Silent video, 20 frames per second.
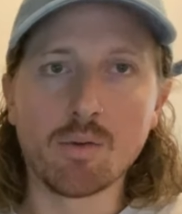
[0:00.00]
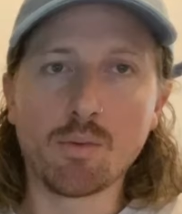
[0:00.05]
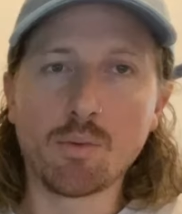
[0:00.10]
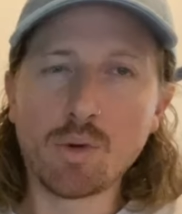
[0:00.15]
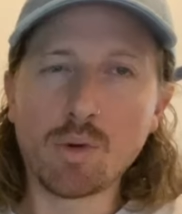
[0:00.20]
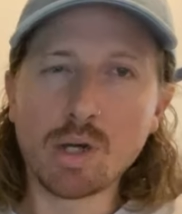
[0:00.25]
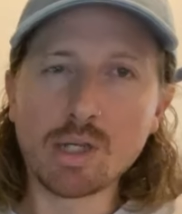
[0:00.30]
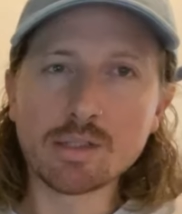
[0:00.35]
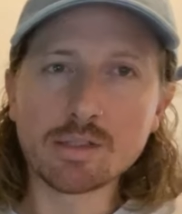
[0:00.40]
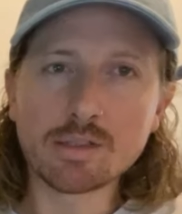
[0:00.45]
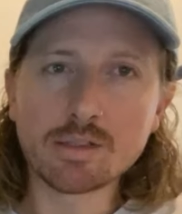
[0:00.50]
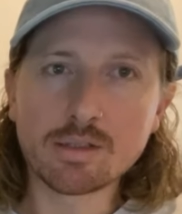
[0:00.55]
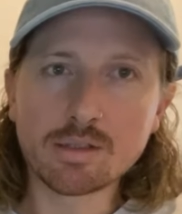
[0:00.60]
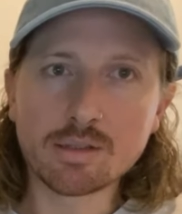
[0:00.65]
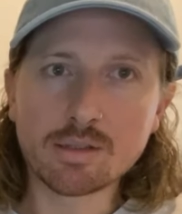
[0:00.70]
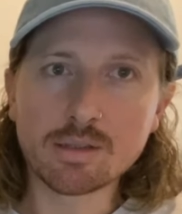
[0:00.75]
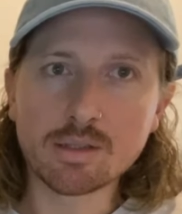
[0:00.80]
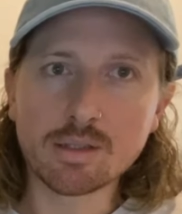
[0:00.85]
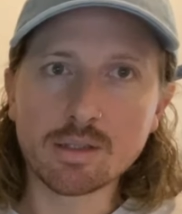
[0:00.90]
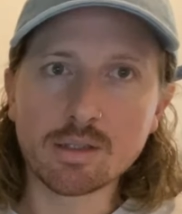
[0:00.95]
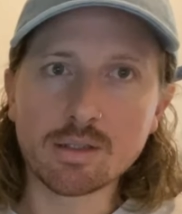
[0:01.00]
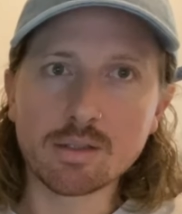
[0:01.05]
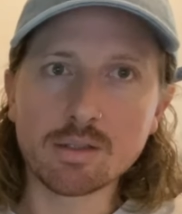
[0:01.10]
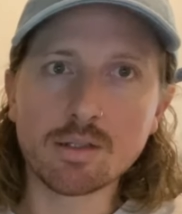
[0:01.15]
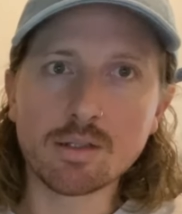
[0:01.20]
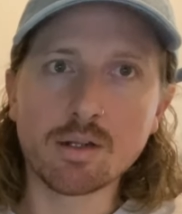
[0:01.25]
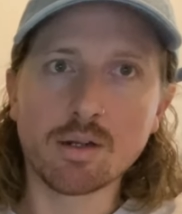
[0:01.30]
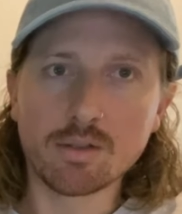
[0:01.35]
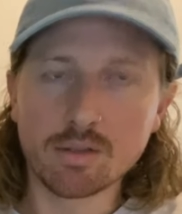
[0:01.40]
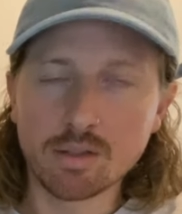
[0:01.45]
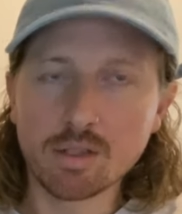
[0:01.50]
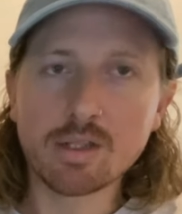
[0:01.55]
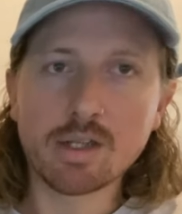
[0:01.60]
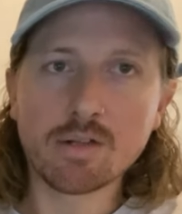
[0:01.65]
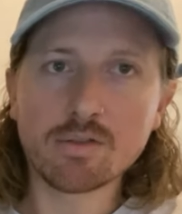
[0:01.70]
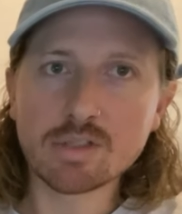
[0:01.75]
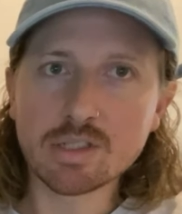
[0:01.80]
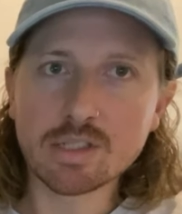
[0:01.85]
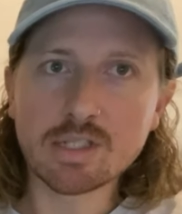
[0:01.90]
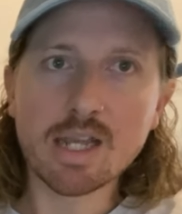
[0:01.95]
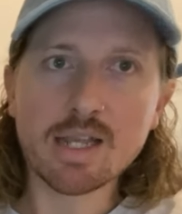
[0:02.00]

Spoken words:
Once, there is a